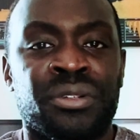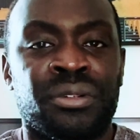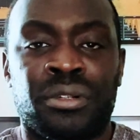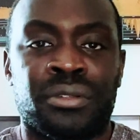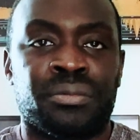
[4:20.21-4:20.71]

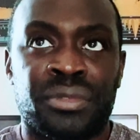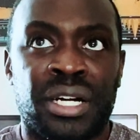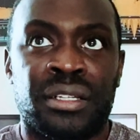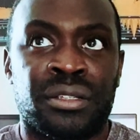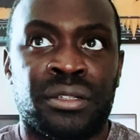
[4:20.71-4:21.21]
or
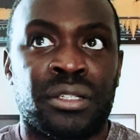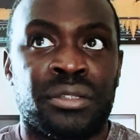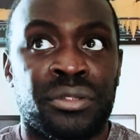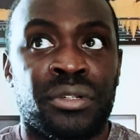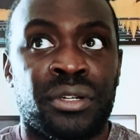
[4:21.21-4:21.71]
dollar or
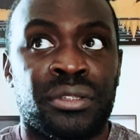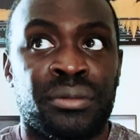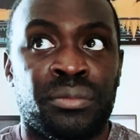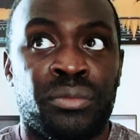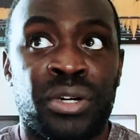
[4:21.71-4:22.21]

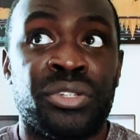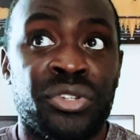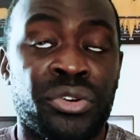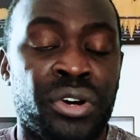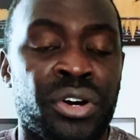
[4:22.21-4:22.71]

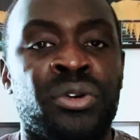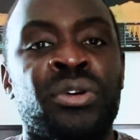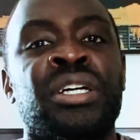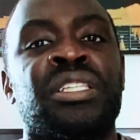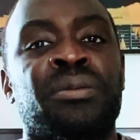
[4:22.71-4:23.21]
€1
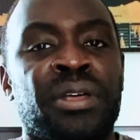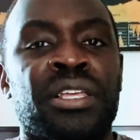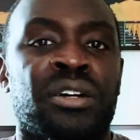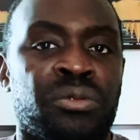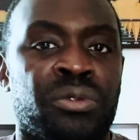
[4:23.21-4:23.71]
depending
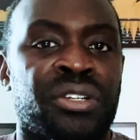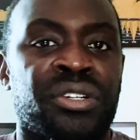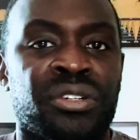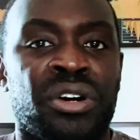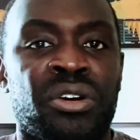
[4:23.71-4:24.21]
on where you're
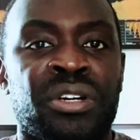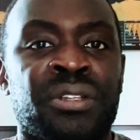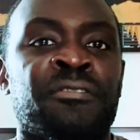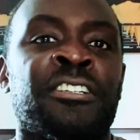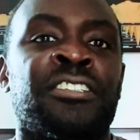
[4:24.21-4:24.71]
going.
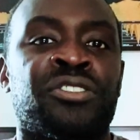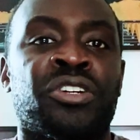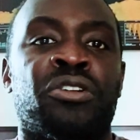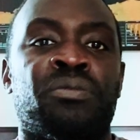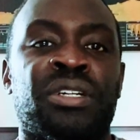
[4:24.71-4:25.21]

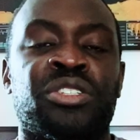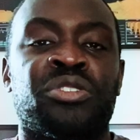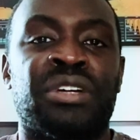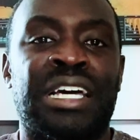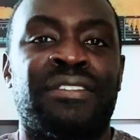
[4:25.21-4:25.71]
So make sure
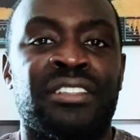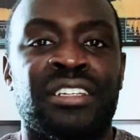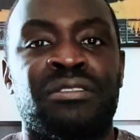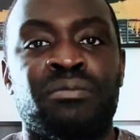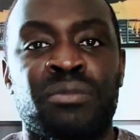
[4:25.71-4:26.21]
you have
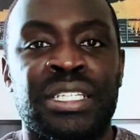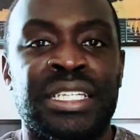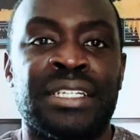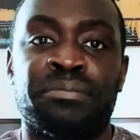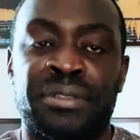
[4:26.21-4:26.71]
enough
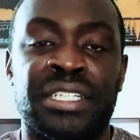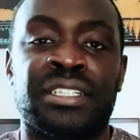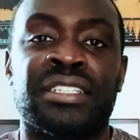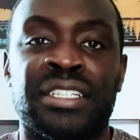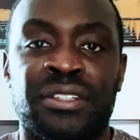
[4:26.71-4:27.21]
money,
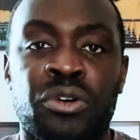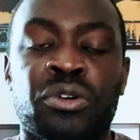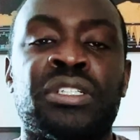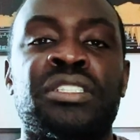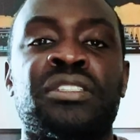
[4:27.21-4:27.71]
particularly in
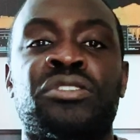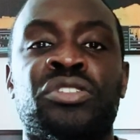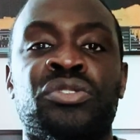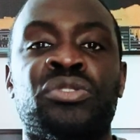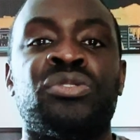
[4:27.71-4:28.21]
coins, to
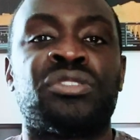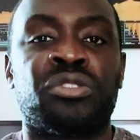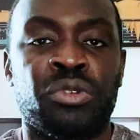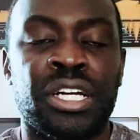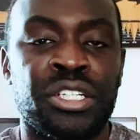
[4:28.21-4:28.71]
use the
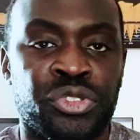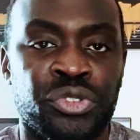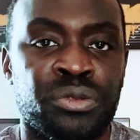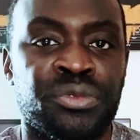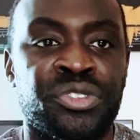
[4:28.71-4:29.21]

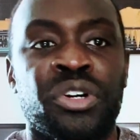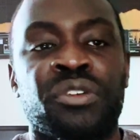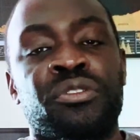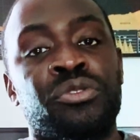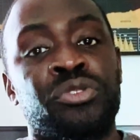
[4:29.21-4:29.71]
restroom. So
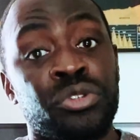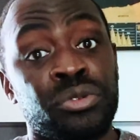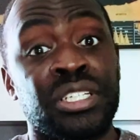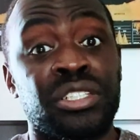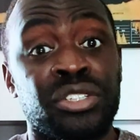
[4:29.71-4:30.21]
if you do
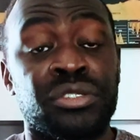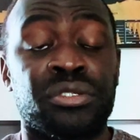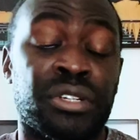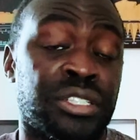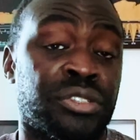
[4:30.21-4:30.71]
need to use a
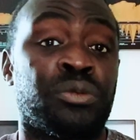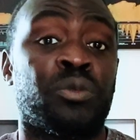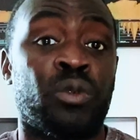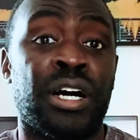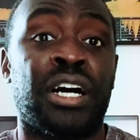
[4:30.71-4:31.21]
restroom
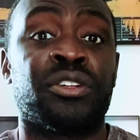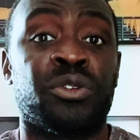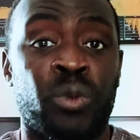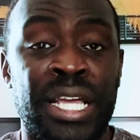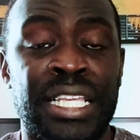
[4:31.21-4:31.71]
while you're
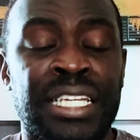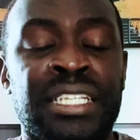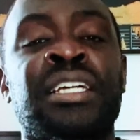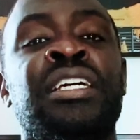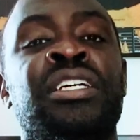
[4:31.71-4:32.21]
waiting,
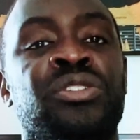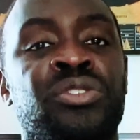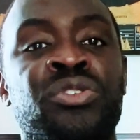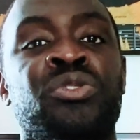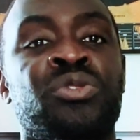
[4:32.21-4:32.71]

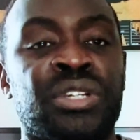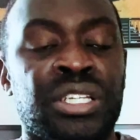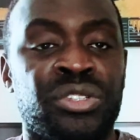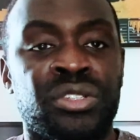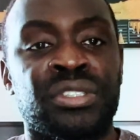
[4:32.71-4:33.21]
you can
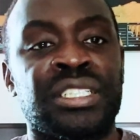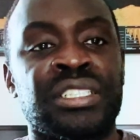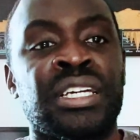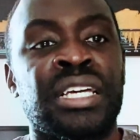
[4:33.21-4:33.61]
use it